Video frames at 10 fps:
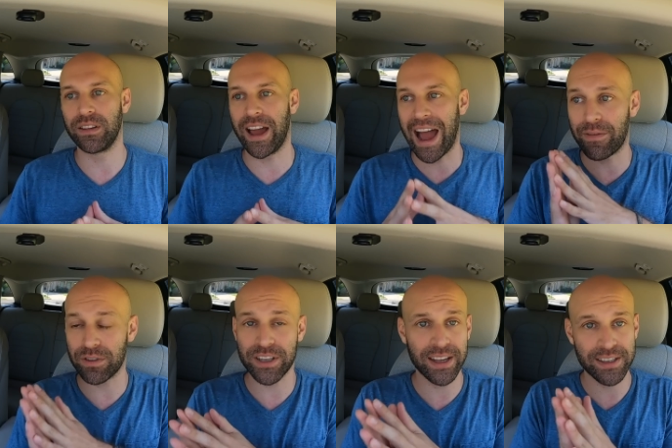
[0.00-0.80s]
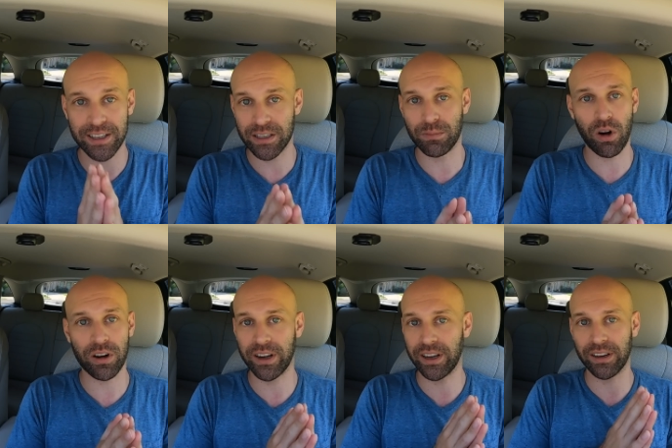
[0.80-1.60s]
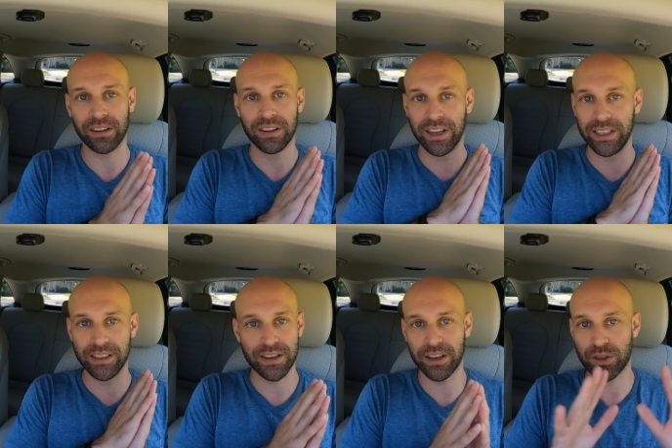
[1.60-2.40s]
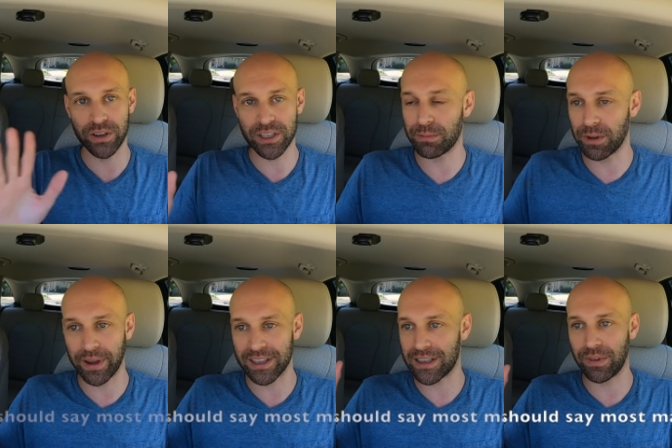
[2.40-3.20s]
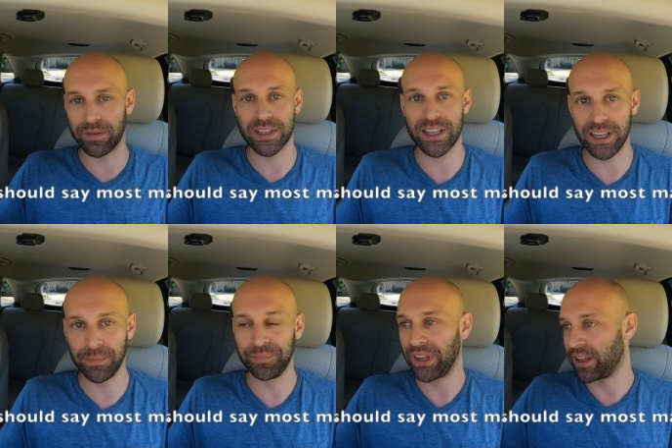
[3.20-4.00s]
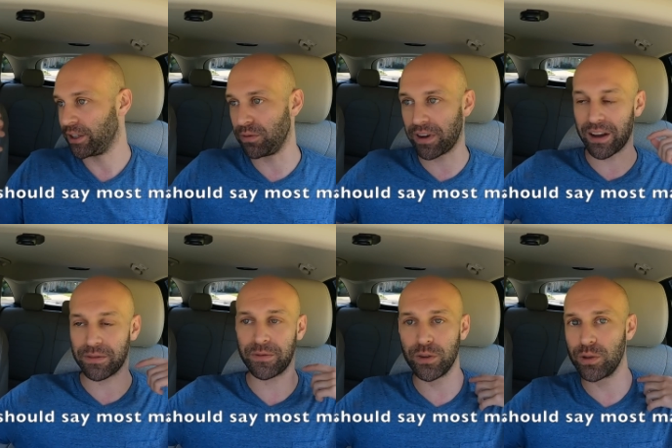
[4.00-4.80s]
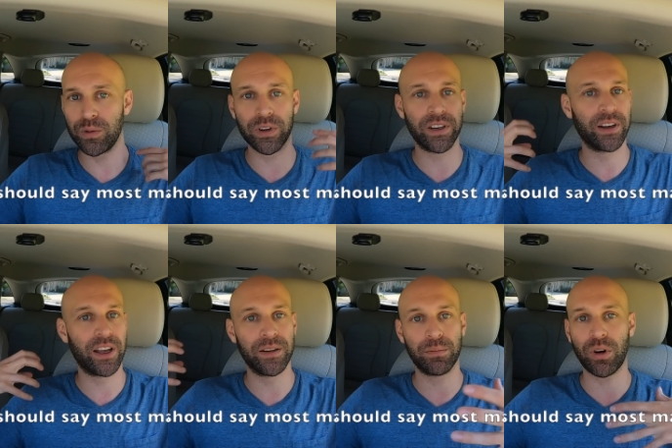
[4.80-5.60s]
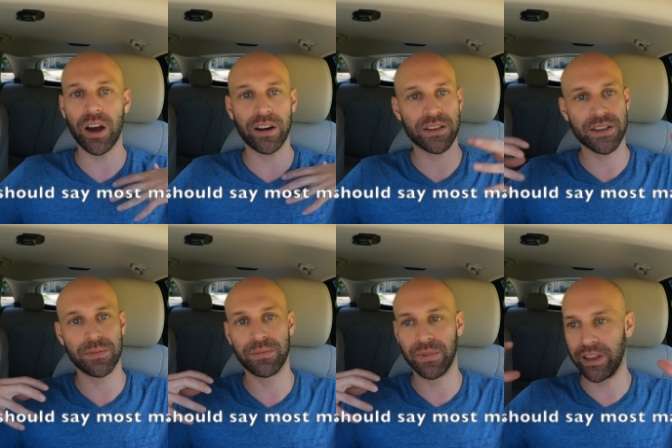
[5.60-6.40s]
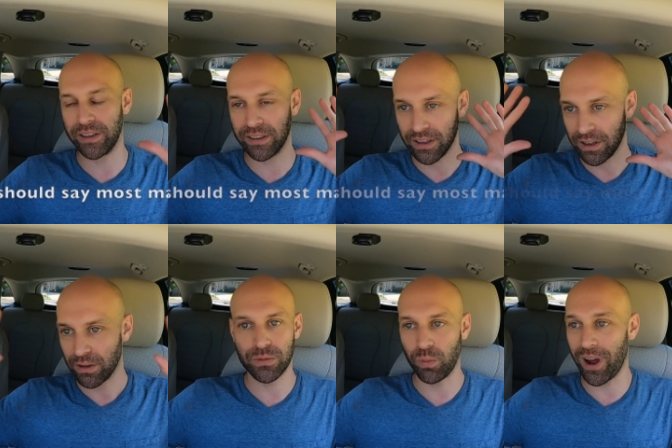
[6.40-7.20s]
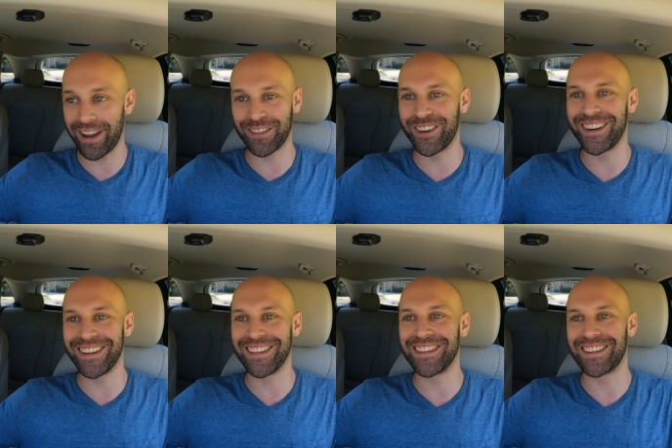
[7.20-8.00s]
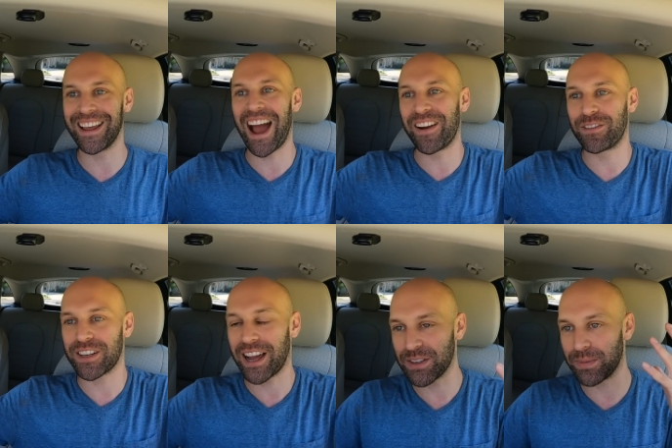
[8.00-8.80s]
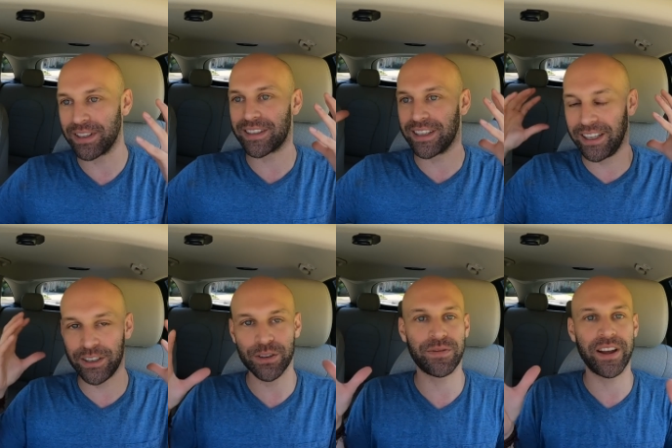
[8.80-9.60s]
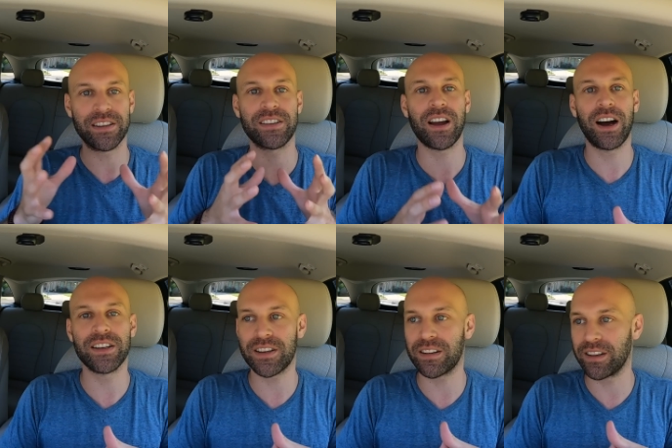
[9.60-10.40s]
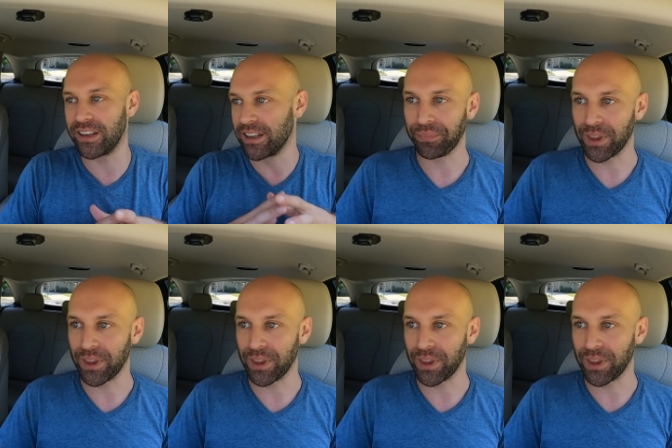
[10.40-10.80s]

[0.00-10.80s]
the advertising and the marketing in this country is some of the best I've ever seen. You've got food and products and whatever it is, advertisements in your face constantly,